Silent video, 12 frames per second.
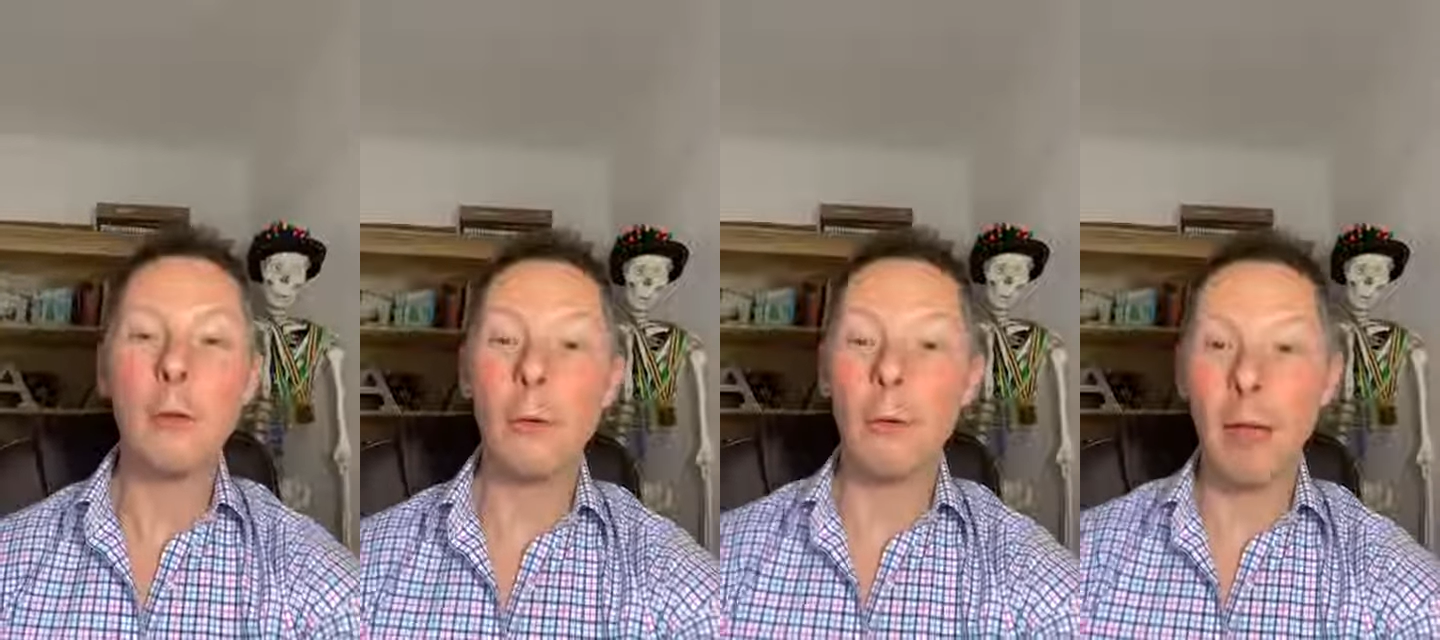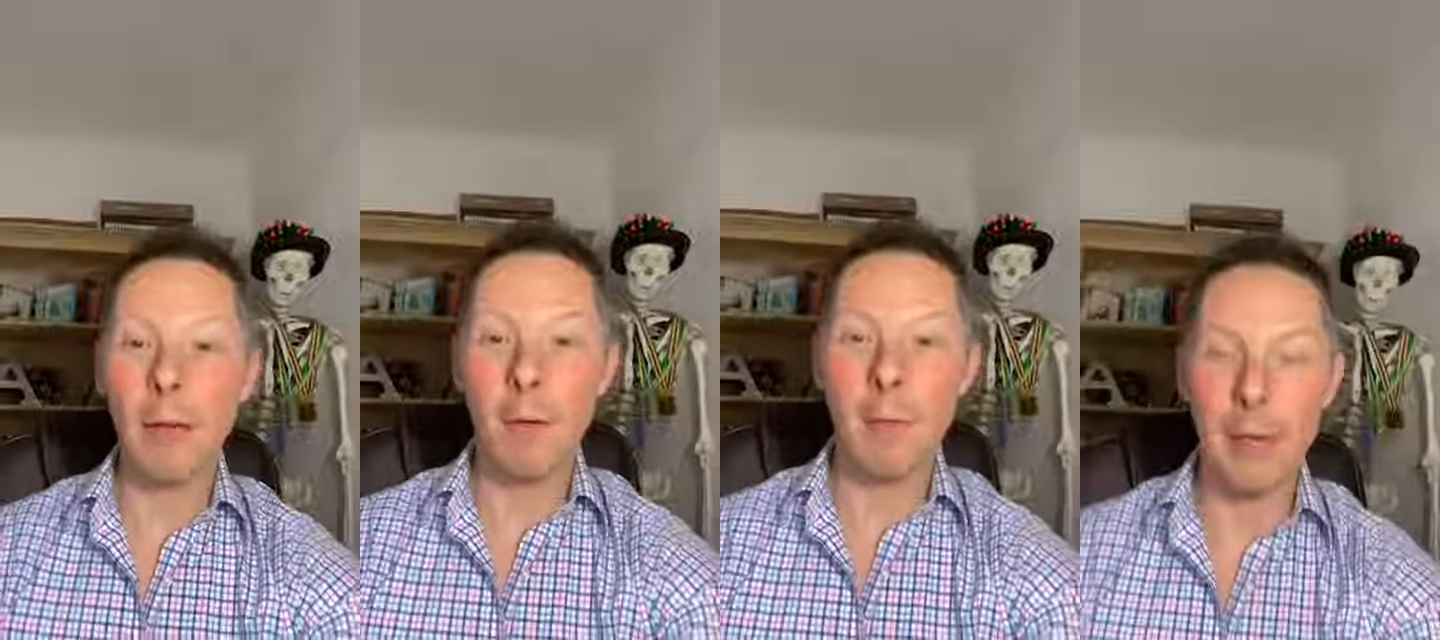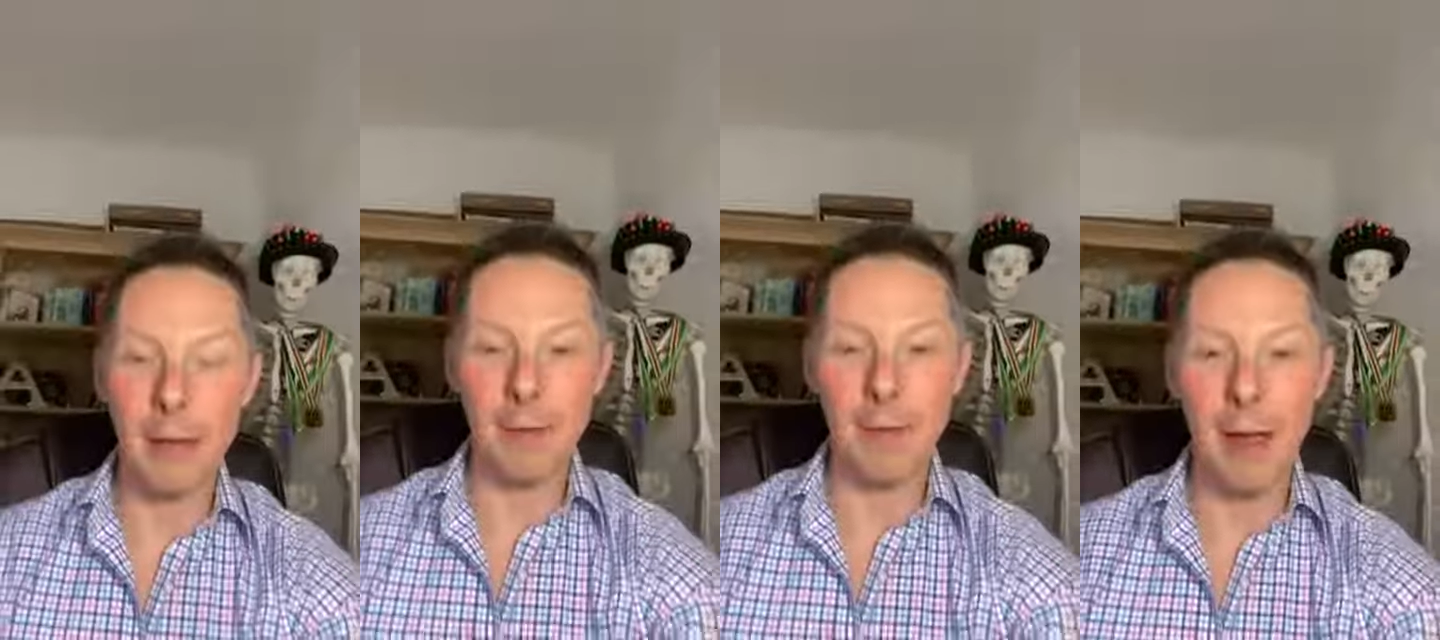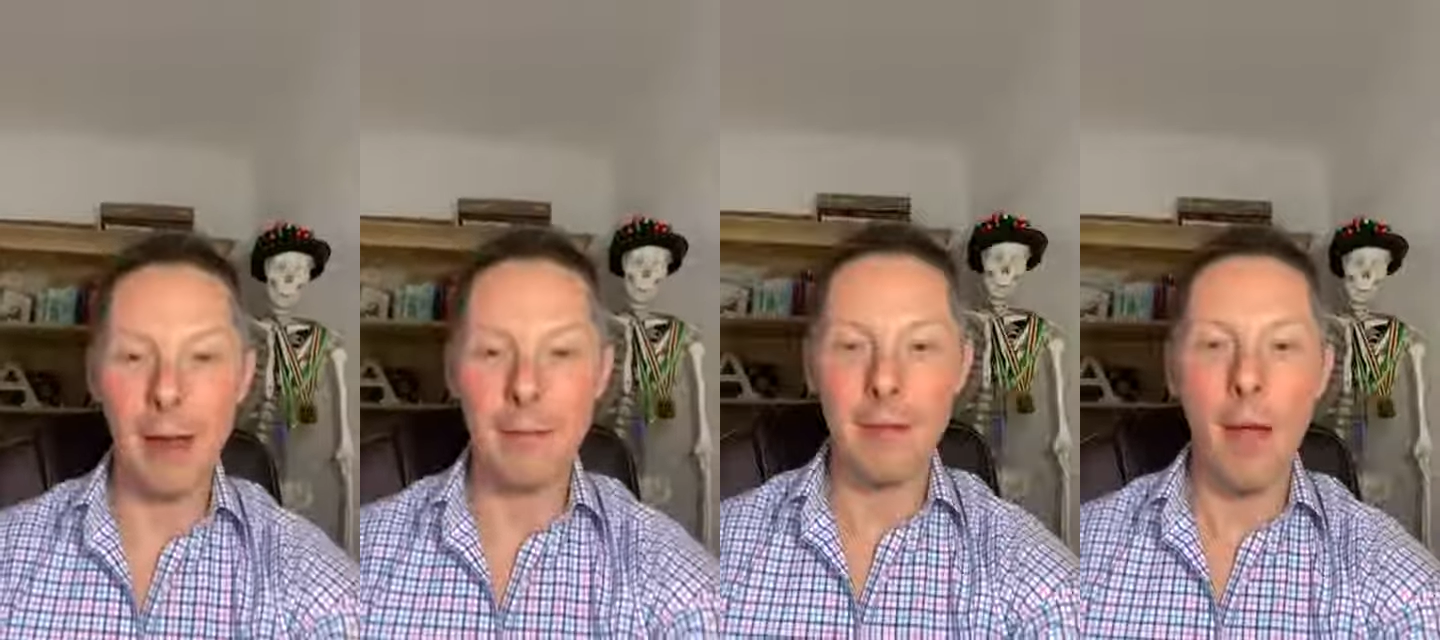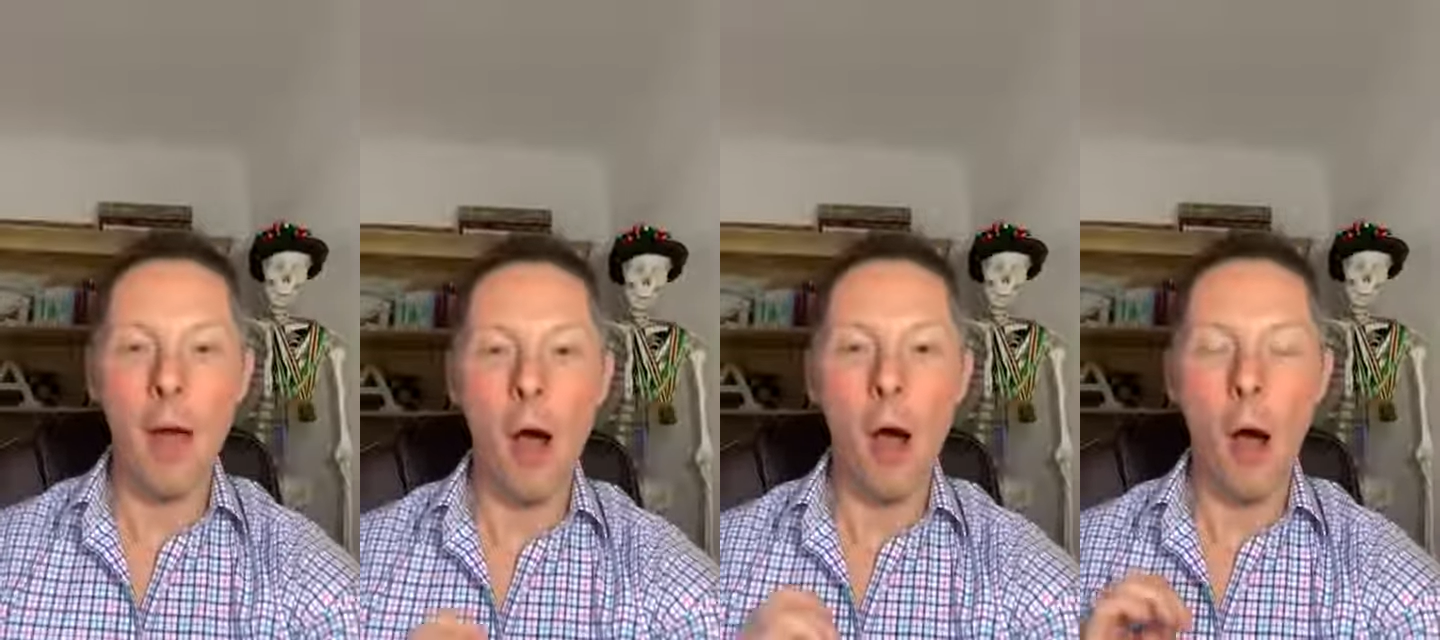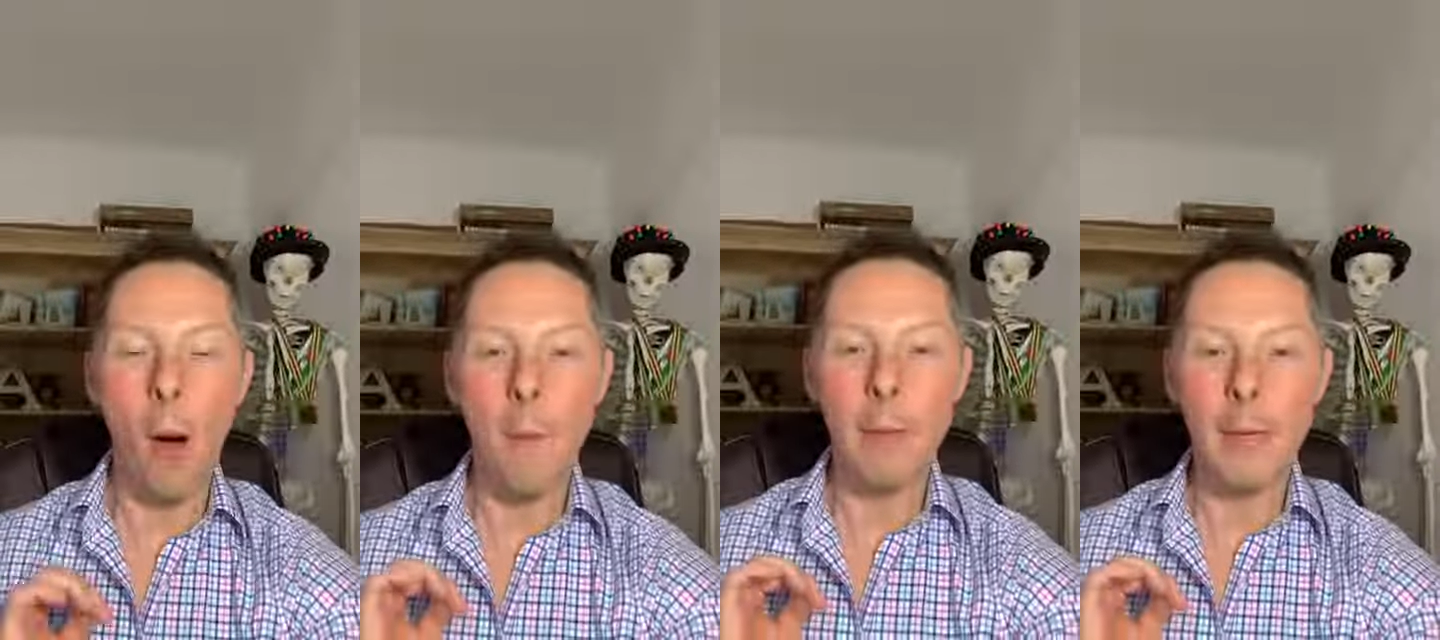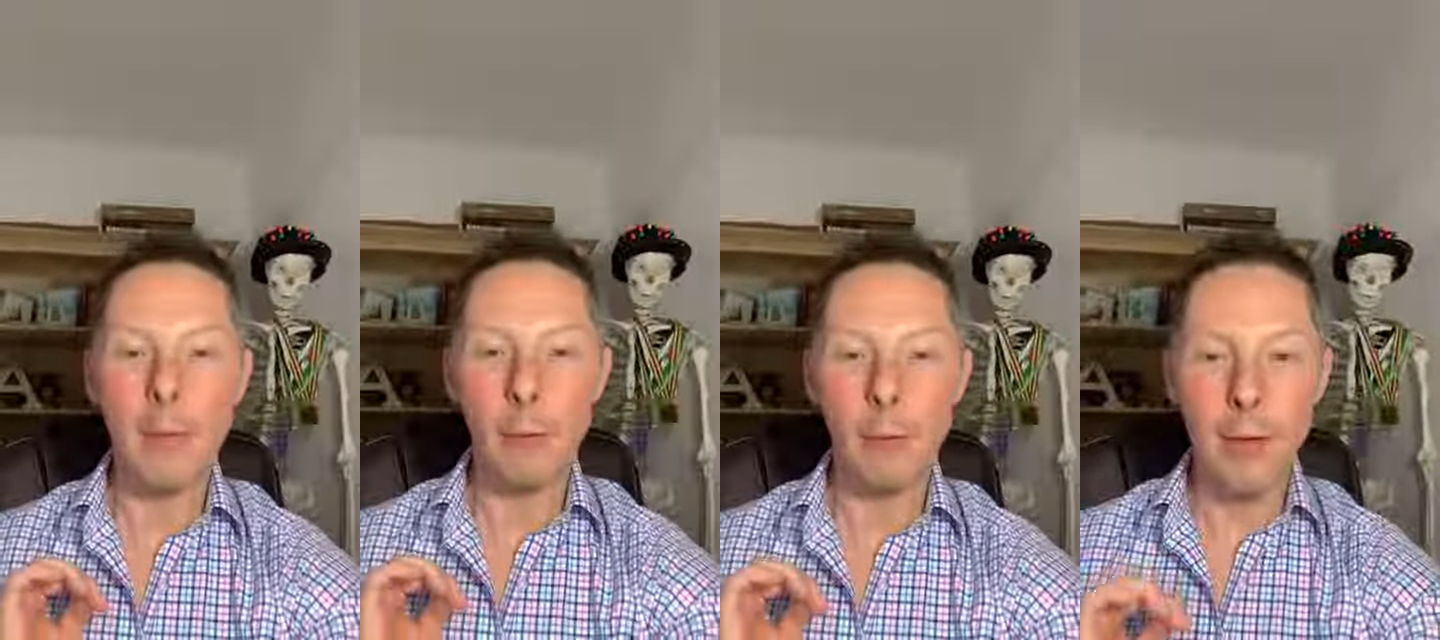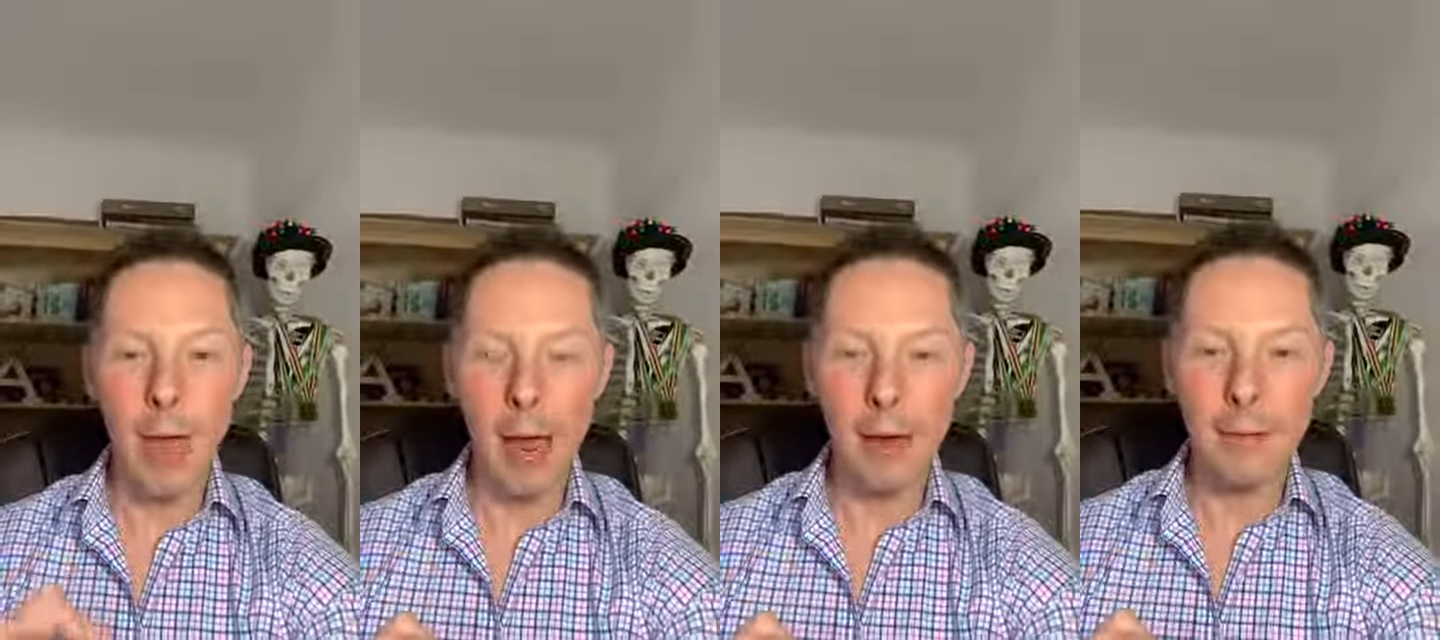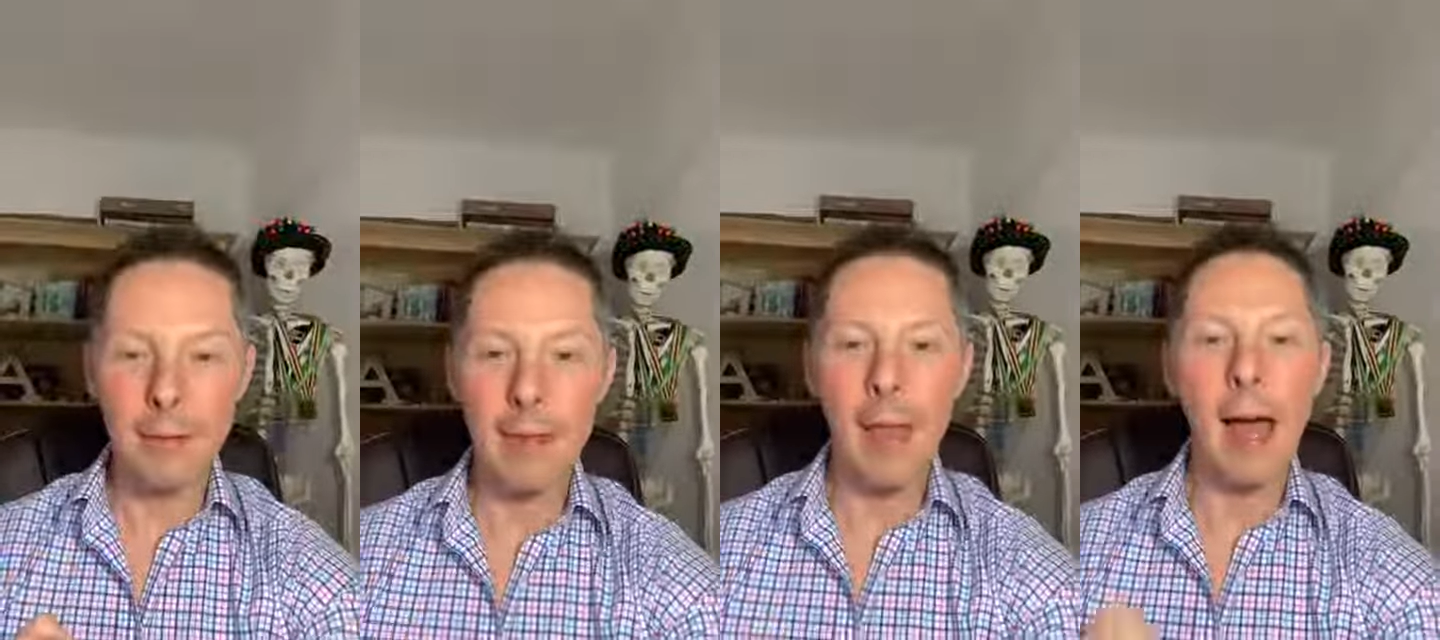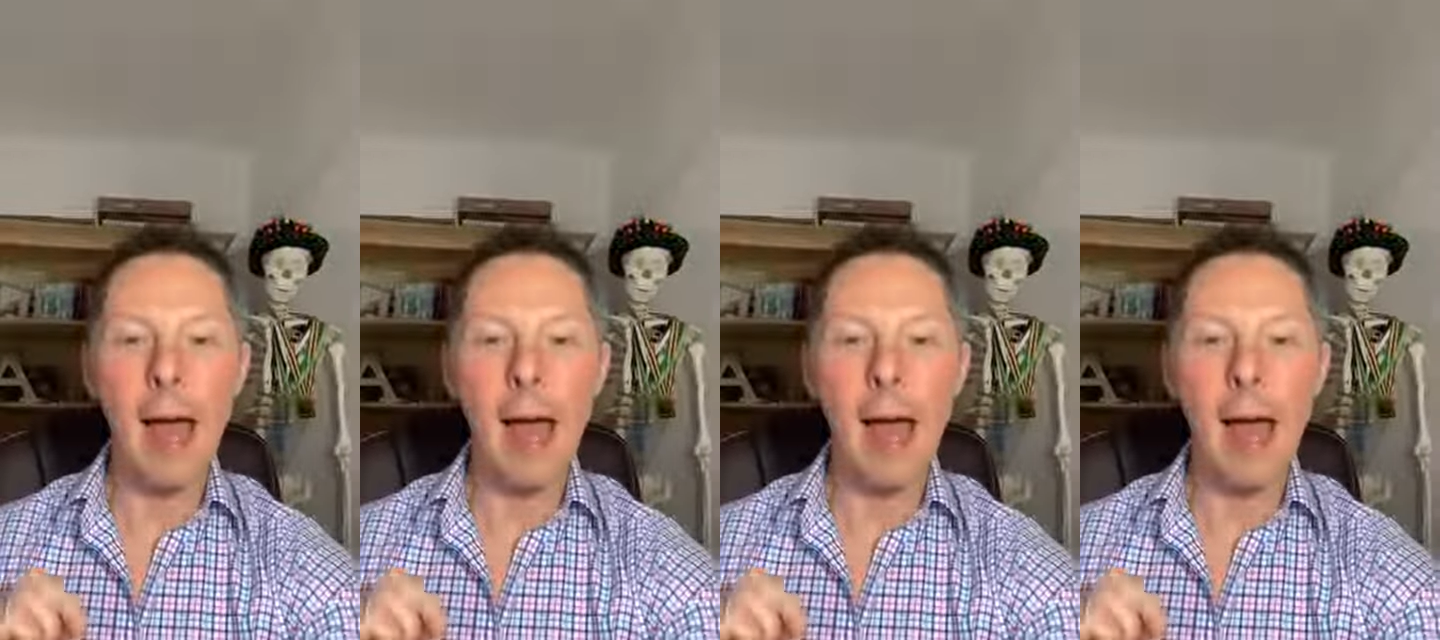does have a big effect on people's necks,